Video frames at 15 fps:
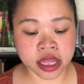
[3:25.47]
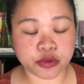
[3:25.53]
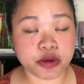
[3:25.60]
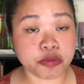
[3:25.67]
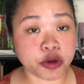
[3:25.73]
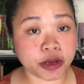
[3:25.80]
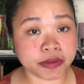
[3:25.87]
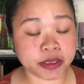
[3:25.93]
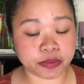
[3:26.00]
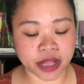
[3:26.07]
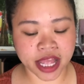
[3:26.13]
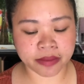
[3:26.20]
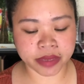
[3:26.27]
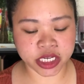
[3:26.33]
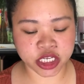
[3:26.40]
removes
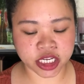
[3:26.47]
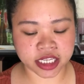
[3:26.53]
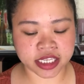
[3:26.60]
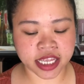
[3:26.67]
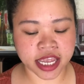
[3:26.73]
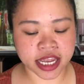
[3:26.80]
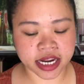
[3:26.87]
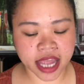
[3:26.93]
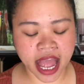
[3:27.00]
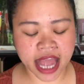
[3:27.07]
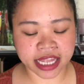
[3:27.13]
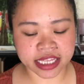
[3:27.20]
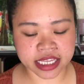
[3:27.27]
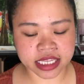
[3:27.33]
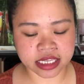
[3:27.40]
blemishes and
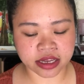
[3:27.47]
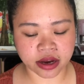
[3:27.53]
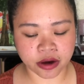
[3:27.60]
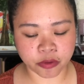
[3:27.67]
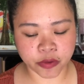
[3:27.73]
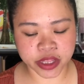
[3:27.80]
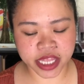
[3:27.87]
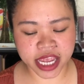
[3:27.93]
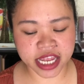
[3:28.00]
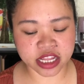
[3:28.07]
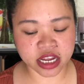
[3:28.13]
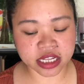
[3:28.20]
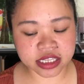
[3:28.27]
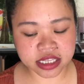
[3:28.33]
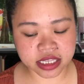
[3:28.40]
acne scar with a
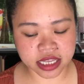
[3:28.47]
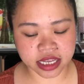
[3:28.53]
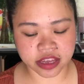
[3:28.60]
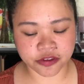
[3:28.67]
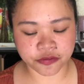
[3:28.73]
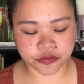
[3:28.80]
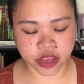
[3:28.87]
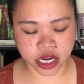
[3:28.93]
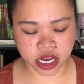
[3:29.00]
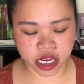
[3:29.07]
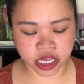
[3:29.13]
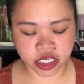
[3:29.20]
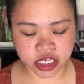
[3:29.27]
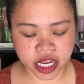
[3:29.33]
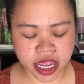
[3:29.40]
non-sticky
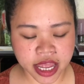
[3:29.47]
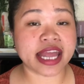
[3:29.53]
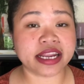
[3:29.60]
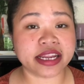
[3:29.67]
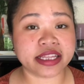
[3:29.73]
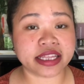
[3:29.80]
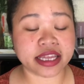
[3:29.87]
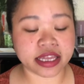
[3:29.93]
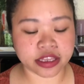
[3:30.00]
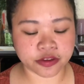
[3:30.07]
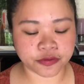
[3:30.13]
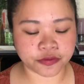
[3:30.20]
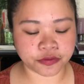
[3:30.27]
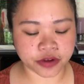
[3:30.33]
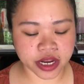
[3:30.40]
finish, and it is
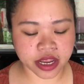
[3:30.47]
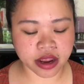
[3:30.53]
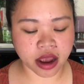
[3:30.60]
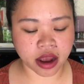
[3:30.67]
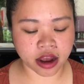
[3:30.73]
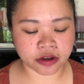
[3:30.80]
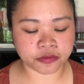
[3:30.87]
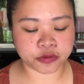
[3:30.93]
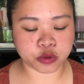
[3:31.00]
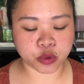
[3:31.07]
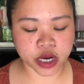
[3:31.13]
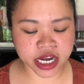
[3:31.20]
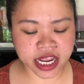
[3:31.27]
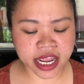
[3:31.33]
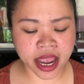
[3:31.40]
free of
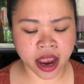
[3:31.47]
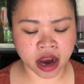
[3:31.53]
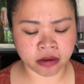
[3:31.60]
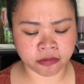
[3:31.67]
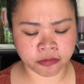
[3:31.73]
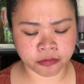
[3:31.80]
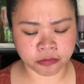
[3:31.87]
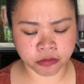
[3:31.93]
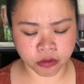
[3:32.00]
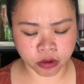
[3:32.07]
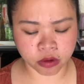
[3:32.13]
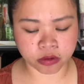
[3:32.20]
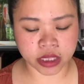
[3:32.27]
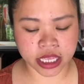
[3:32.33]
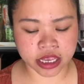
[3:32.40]
20
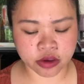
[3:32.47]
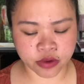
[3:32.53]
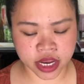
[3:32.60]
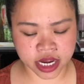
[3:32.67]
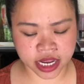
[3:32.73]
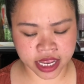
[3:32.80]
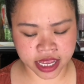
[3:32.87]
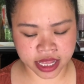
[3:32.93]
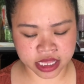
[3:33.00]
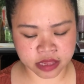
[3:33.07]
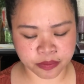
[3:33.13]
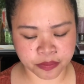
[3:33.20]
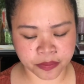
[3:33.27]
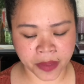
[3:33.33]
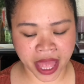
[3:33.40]
harmful
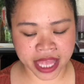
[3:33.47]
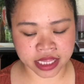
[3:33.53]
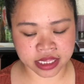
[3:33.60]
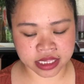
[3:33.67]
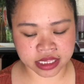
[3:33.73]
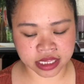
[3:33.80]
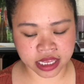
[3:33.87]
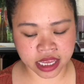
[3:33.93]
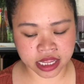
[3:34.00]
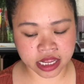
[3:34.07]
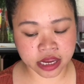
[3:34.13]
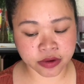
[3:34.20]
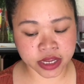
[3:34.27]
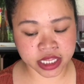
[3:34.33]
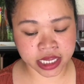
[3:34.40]
ingredients, passes skin
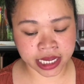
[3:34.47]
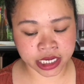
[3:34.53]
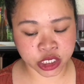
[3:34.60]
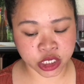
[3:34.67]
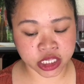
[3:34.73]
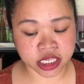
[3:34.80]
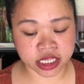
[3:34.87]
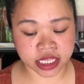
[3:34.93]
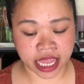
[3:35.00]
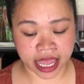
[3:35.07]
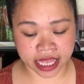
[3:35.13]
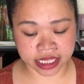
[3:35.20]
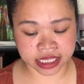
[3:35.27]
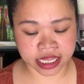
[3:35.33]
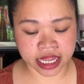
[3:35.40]
irritations
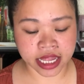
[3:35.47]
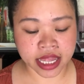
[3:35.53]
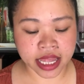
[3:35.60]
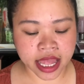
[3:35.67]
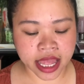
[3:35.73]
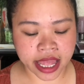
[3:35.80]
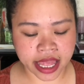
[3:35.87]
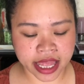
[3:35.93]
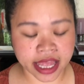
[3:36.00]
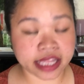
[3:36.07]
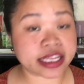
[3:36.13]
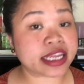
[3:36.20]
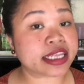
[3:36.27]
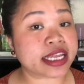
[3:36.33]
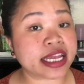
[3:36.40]
test,
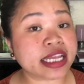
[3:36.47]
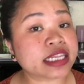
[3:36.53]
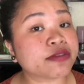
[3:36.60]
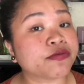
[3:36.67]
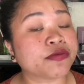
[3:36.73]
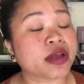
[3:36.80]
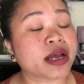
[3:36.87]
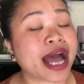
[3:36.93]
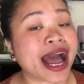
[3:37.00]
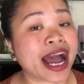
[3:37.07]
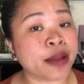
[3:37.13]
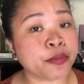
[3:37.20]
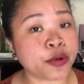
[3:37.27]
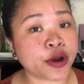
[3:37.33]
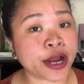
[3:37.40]
and it is
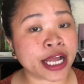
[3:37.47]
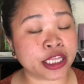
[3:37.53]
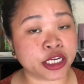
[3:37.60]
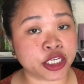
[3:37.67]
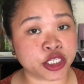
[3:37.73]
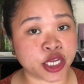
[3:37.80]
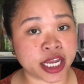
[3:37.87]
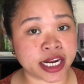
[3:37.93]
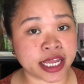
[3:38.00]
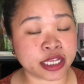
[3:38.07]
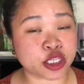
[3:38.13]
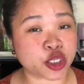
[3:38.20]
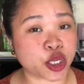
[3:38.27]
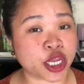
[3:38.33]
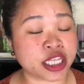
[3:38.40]

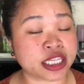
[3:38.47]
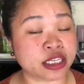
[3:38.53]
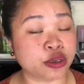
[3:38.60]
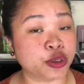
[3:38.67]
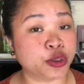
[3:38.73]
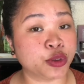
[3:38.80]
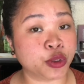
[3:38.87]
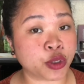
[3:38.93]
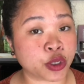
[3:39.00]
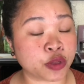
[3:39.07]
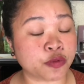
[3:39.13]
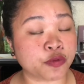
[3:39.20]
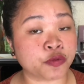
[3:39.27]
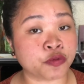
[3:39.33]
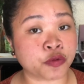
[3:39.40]
hypoallergenic so it's
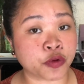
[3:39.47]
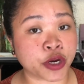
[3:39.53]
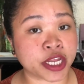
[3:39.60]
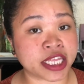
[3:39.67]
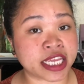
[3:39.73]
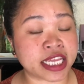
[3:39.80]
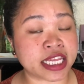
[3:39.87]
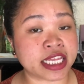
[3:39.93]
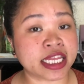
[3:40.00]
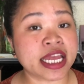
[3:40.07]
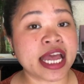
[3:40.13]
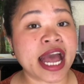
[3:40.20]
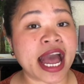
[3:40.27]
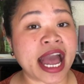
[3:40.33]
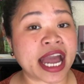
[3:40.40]
good for the
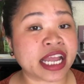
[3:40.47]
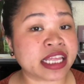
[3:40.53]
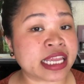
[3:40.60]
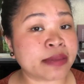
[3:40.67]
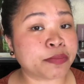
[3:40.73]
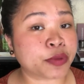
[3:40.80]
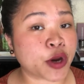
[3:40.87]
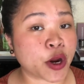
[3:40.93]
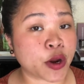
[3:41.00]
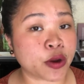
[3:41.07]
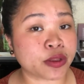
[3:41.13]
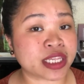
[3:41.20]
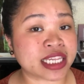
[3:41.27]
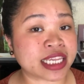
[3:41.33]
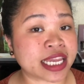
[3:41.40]
acne
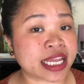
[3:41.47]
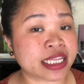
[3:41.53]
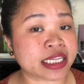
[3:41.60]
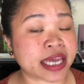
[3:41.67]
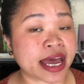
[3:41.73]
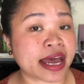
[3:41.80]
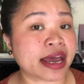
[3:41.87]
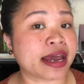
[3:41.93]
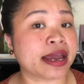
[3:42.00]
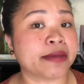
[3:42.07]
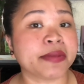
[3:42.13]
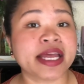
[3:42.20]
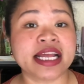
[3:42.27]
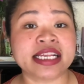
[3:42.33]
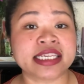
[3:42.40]
prone skin
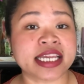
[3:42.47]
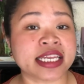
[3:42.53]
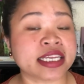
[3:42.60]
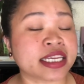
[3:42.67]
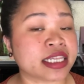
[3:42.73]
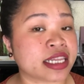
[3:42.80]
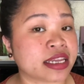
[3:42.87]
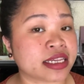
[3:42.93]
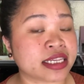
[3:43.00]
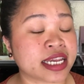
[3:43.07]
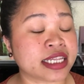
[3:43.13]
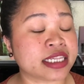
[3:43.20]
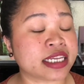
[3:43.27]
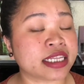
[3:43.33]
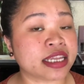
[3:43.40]
type
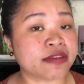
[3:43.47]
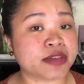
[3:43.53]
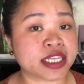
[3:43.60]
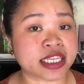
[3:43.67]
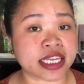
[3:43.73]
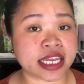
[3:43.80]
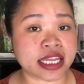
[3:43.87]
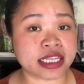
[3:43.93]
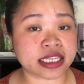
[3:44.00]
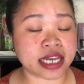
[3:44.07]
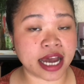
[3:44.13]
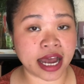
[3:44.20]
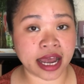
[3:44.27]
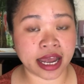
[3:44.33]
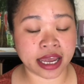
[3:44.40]
sensitive skin
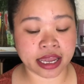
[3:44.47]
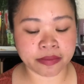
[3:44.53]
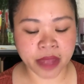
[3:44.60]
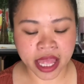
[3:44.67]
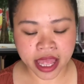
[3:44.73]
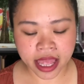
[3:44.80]
type